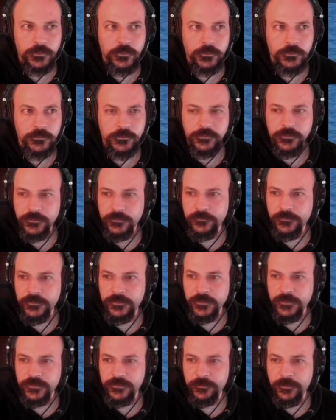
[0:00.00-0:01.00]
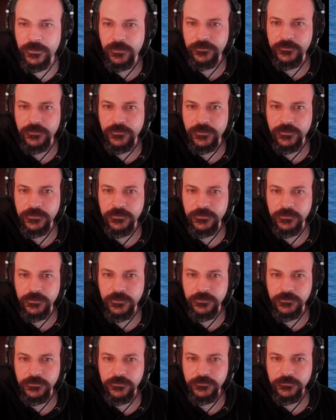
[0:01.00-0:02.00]
Seeing if there's any spells that they can
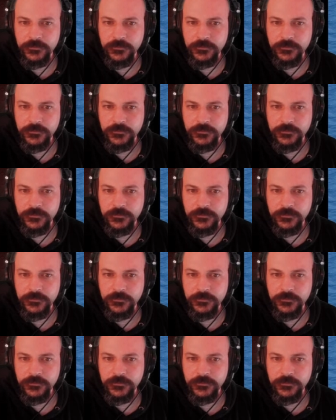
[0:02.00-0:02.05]
learn.